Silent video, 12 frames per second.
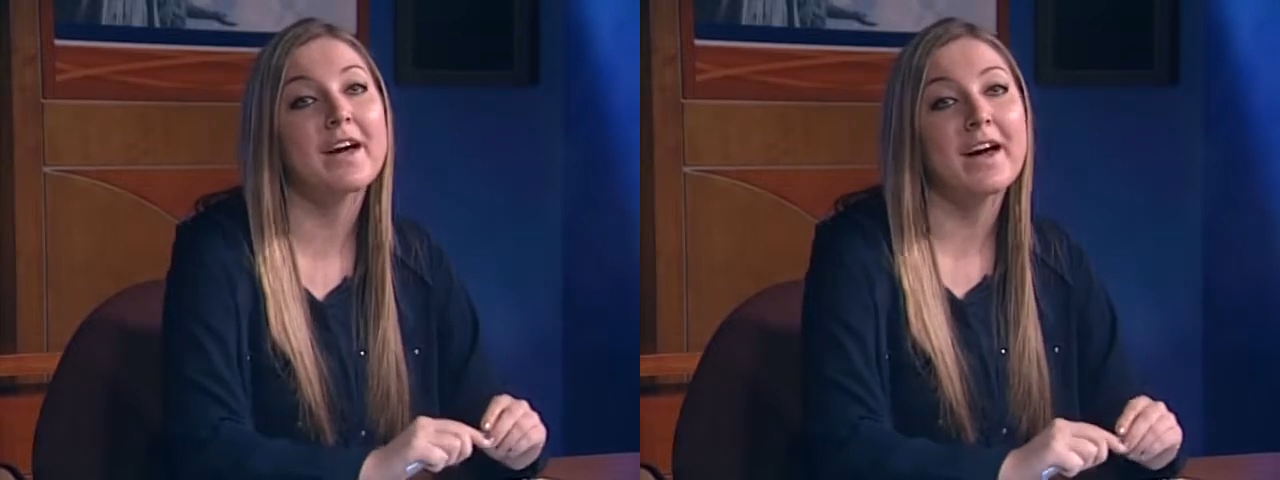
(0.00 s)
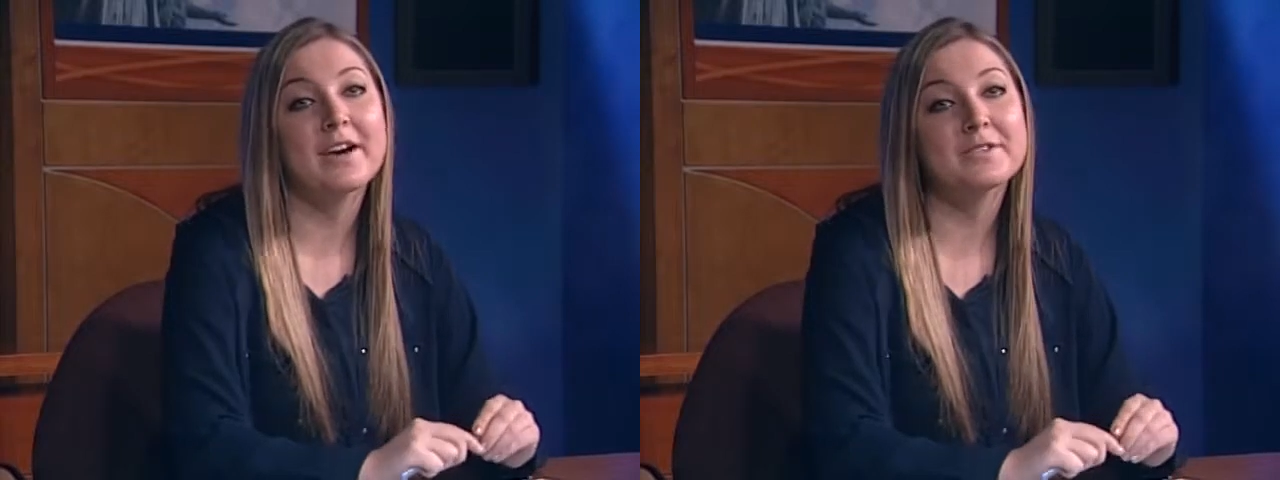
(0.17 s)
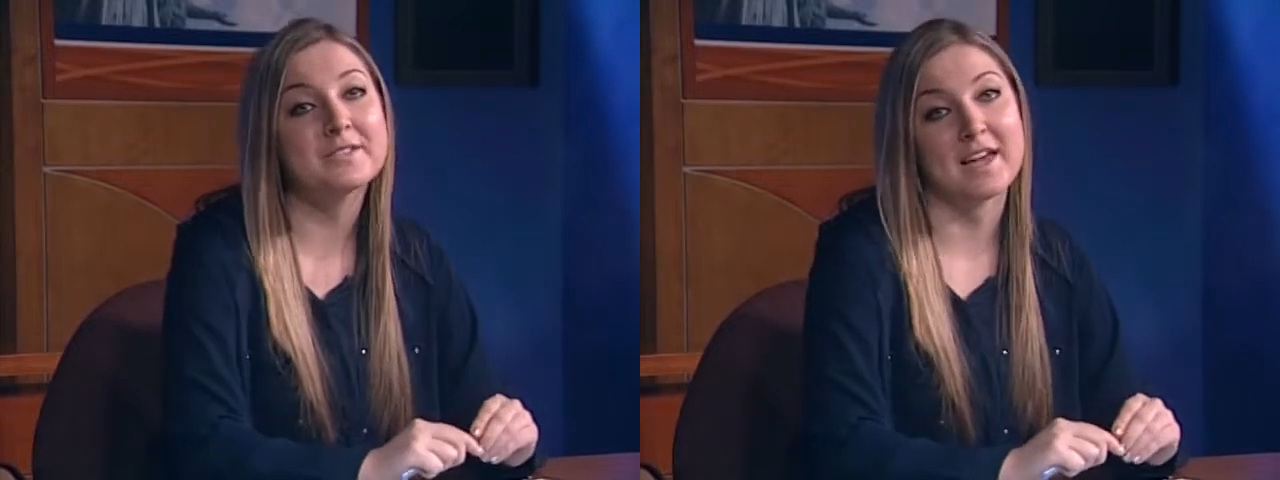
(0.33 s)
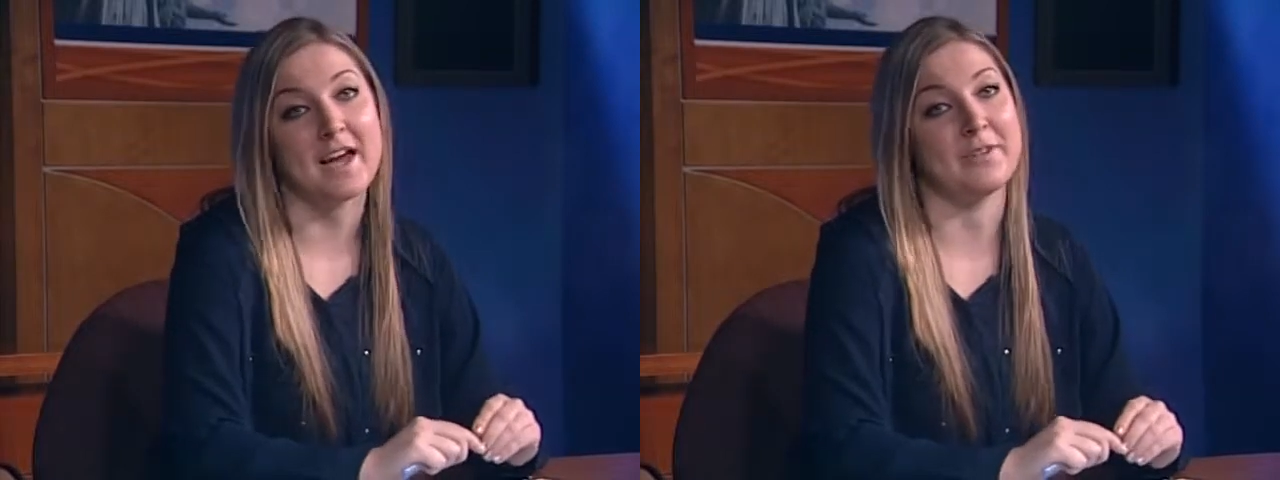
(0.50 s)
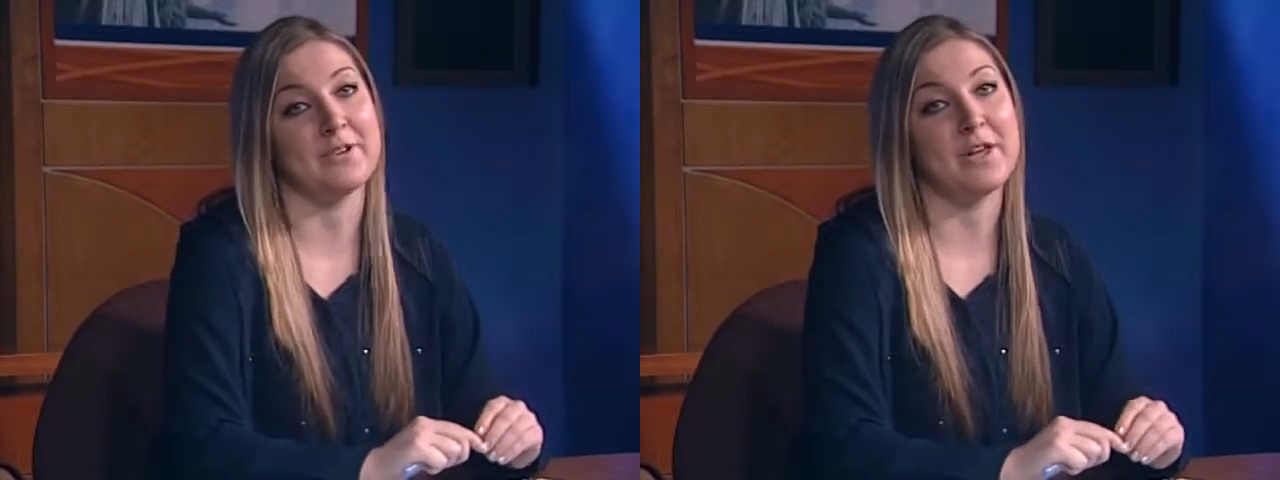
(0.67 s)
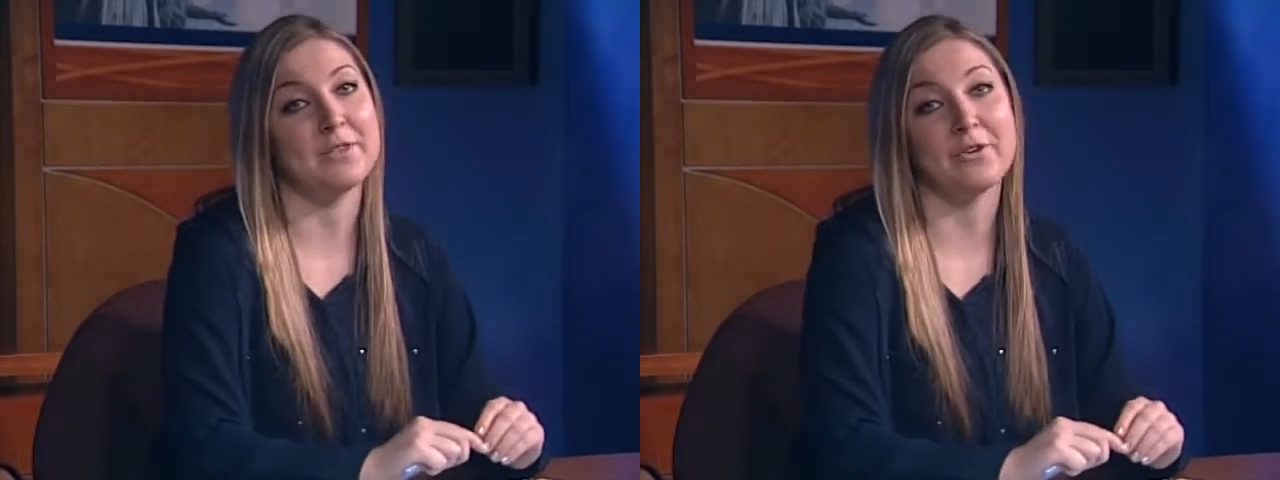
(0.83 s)
house
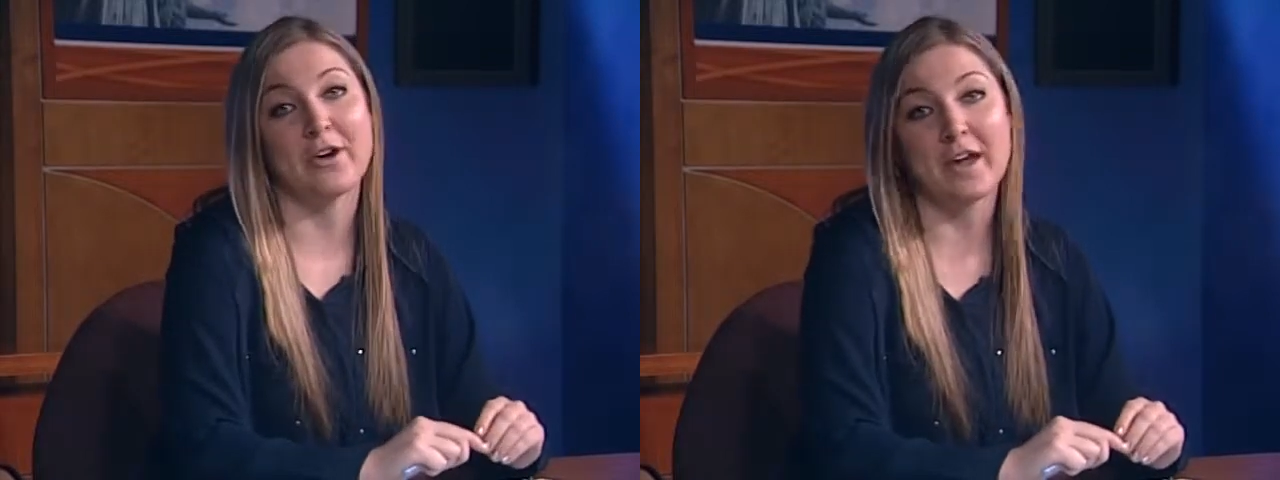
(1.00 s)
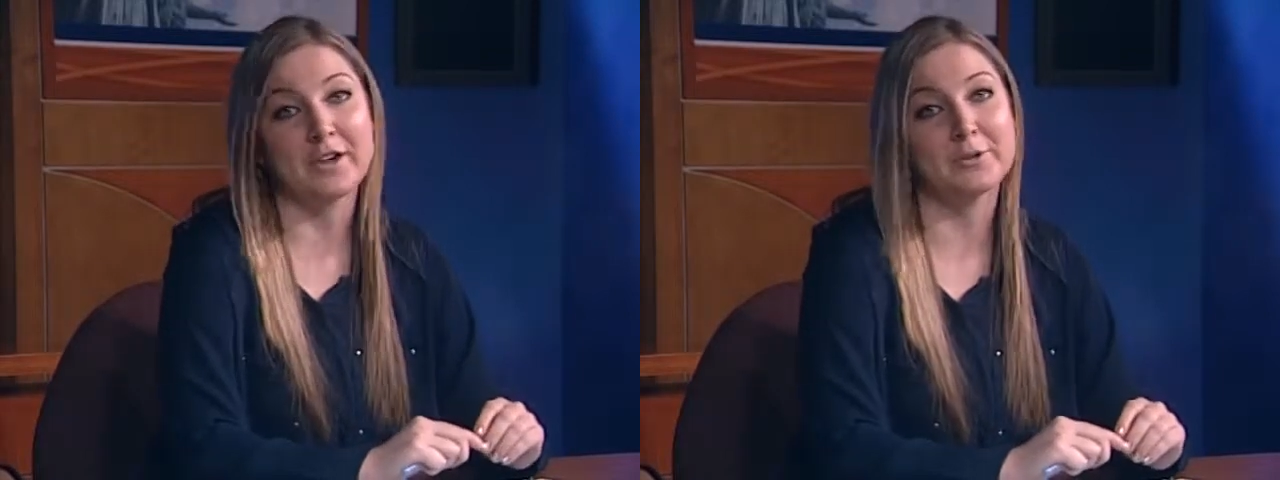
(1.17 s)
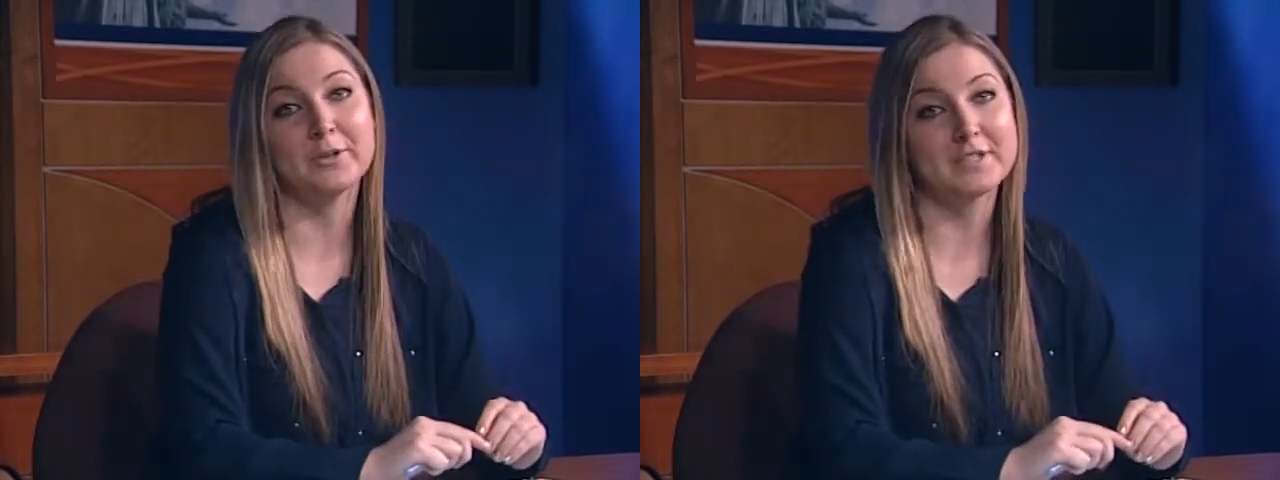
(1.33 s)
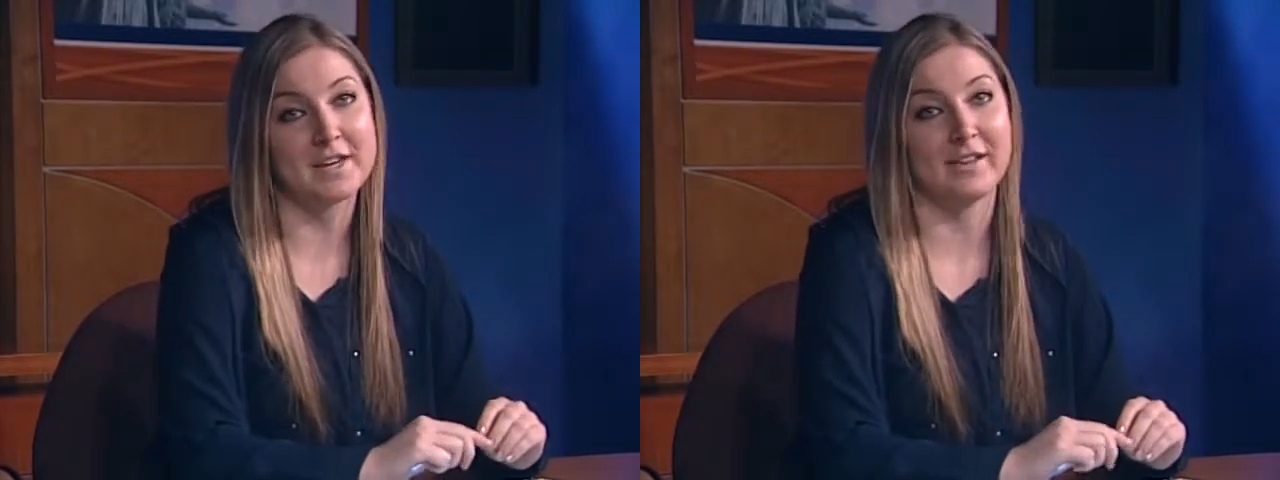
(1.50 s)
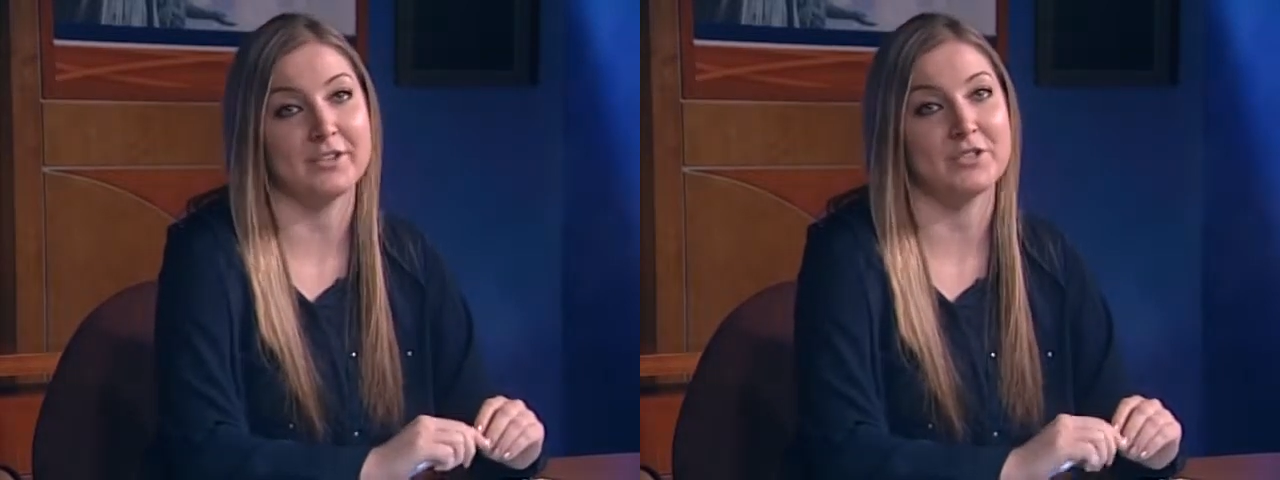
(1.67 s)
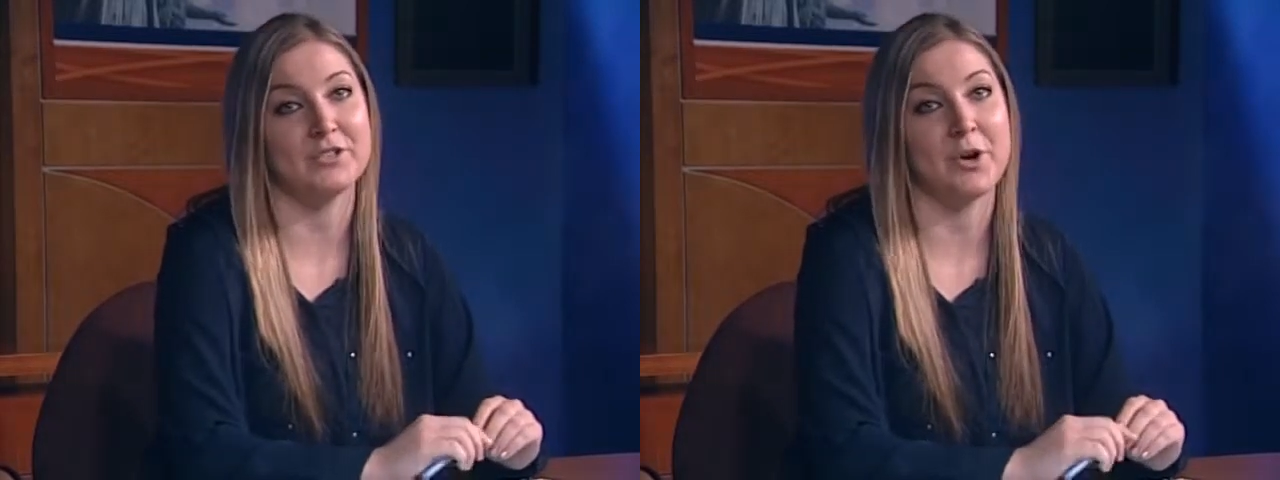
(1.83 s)
down at their annual
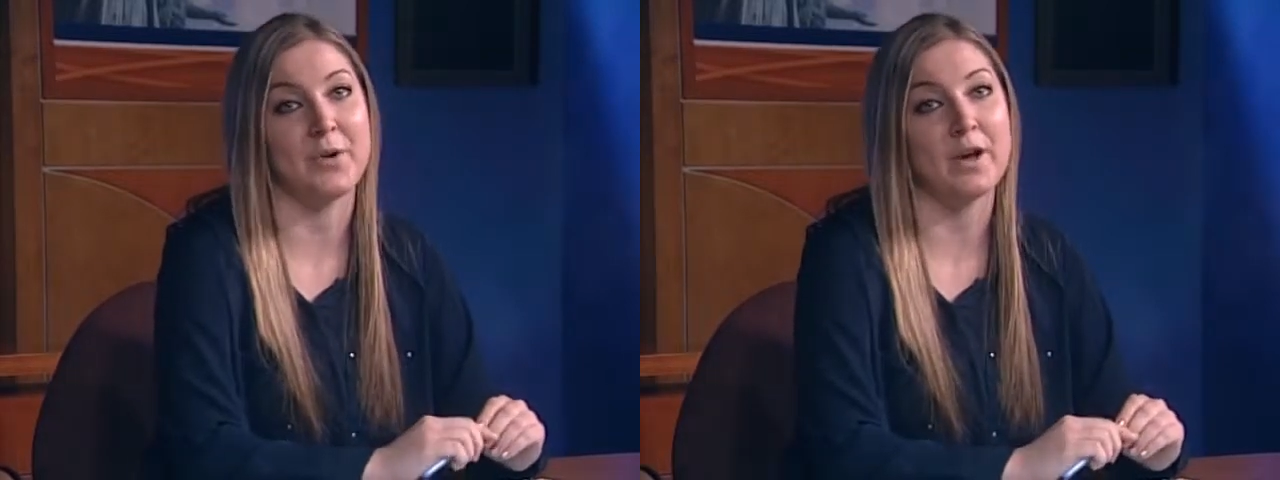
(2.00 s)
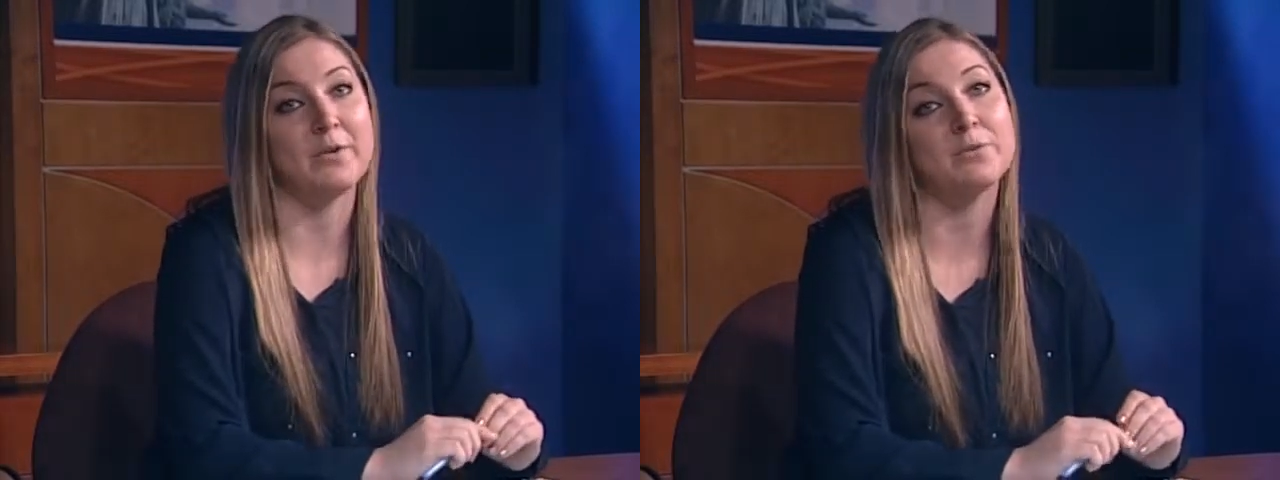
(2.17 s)
talent show at